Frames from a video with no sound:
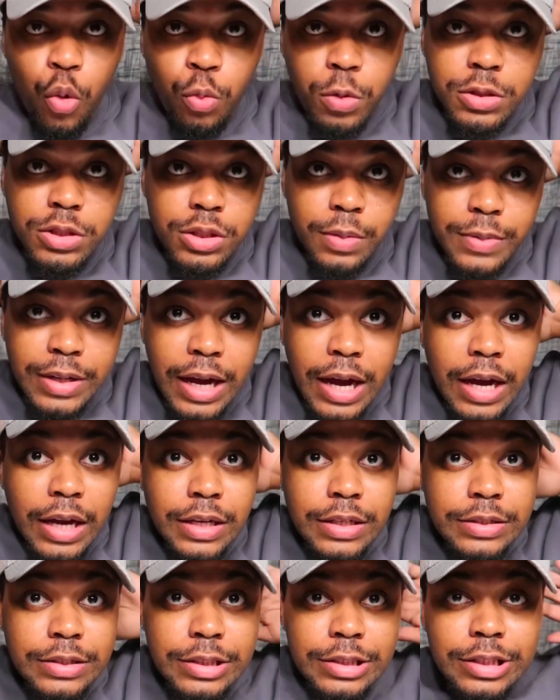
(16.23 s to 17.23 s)
What's up,
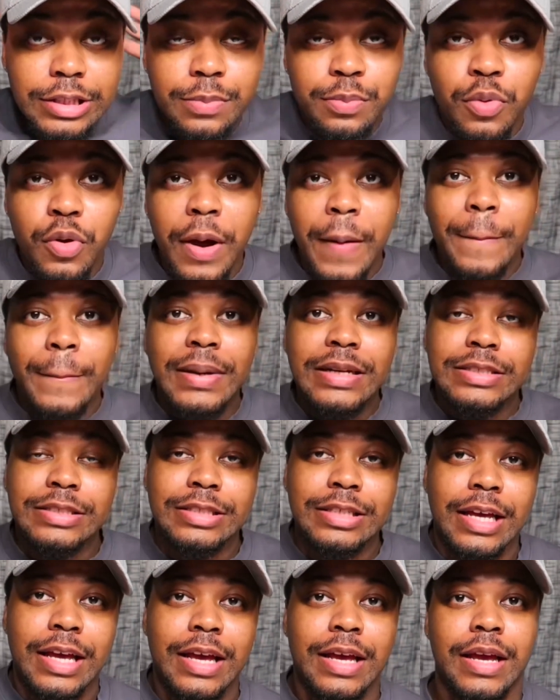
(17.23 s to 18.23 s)
guys? It's your boy
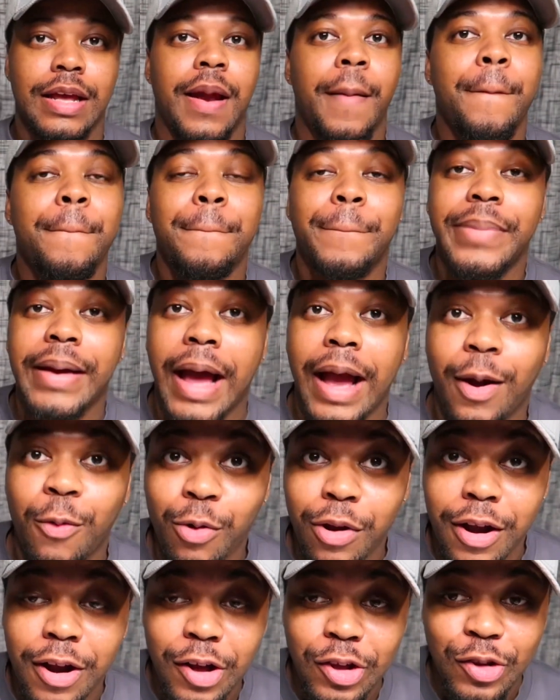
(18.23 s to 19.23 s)
Monte, and I'm back
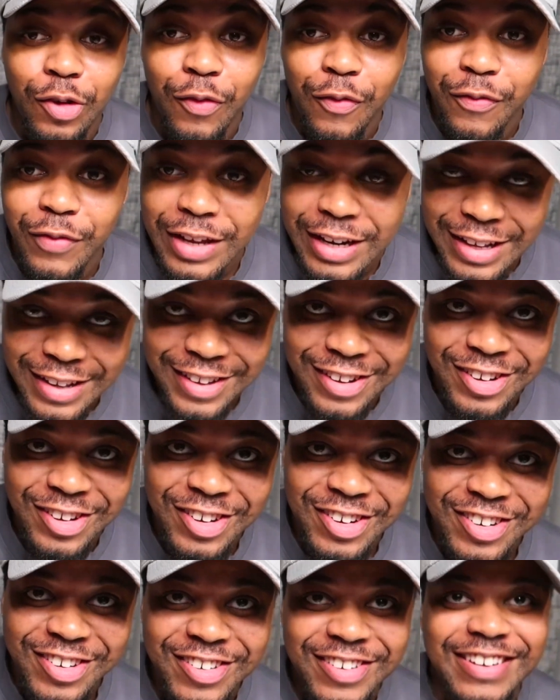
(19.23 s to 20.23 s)
with another
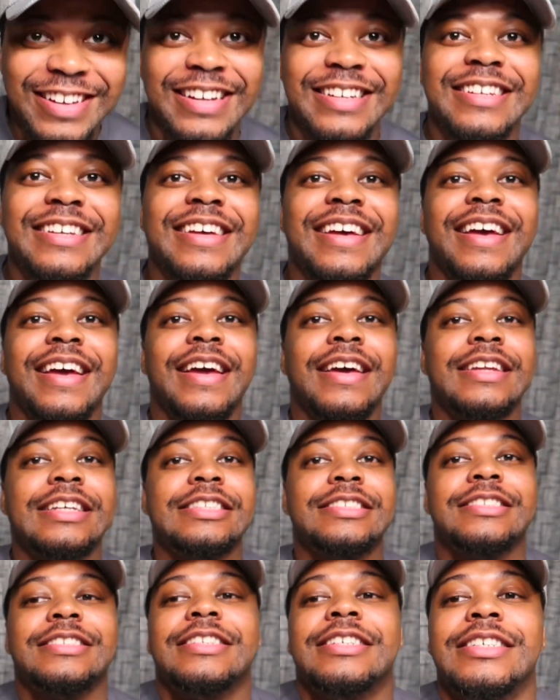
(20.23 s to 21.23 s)
video. And
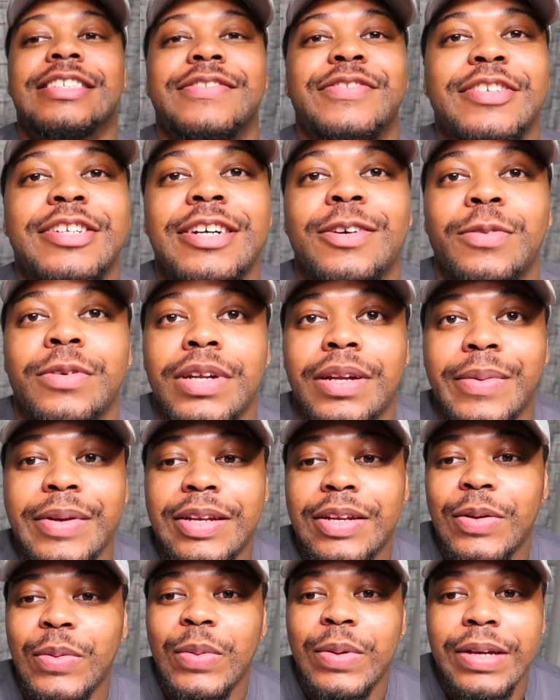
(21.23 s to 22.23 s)
in today's video, we're gonna be
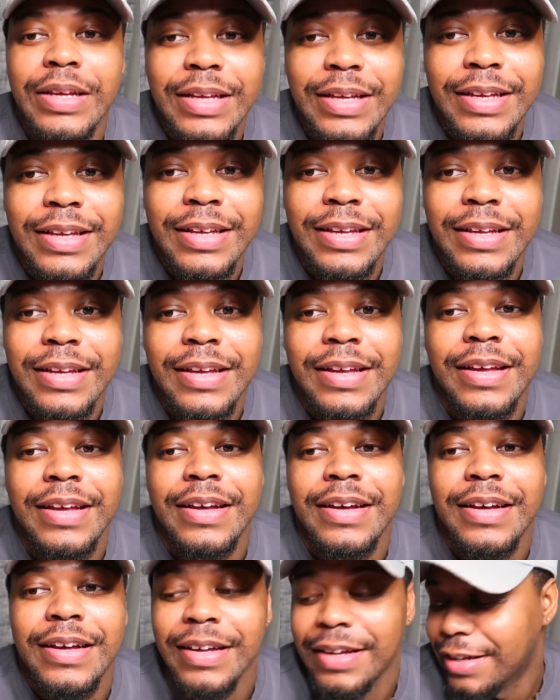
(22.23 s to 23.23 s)
doing
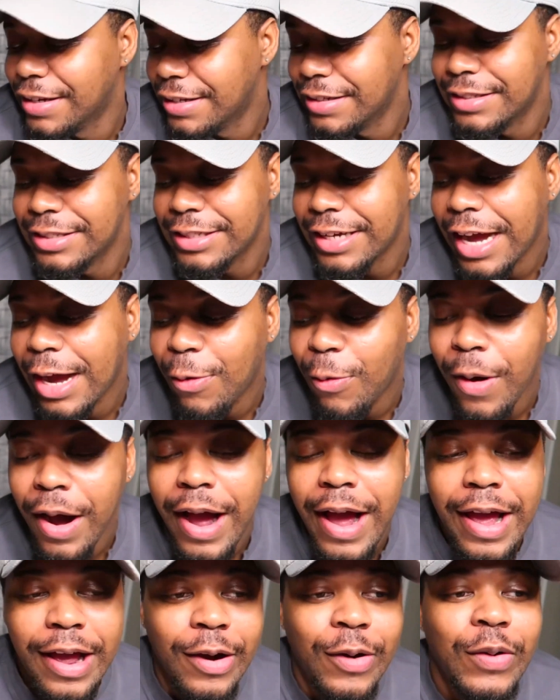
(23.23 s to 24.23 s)
a
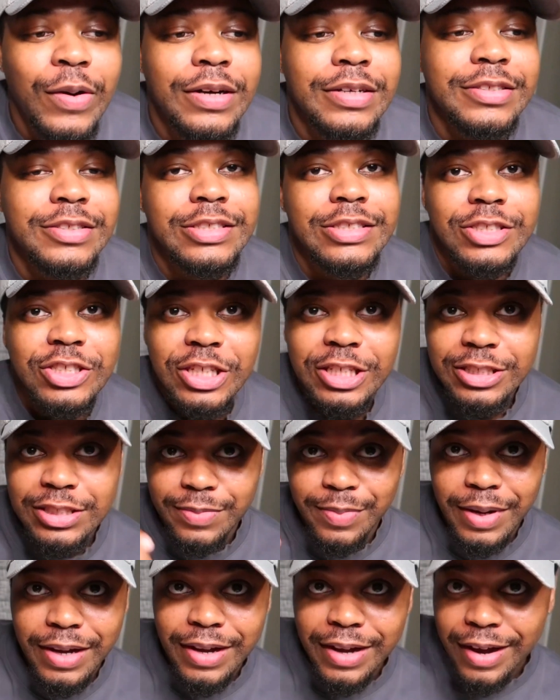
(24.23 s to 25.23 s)
DIY on
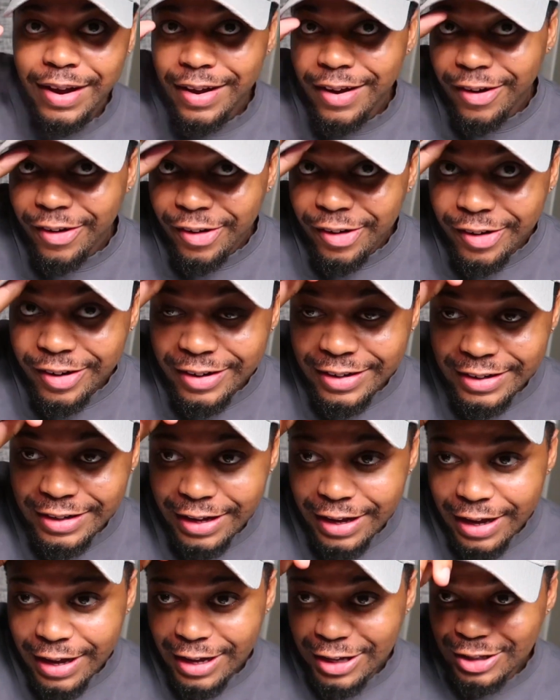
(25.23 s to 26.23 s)
changing my hair
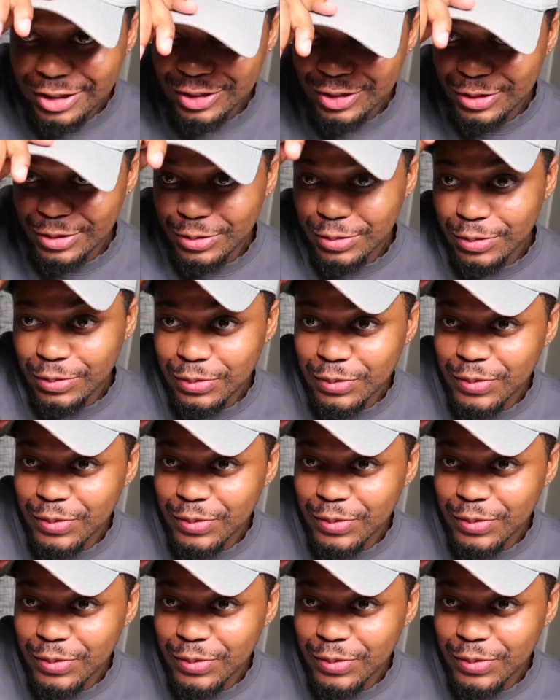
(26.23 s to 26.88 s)
to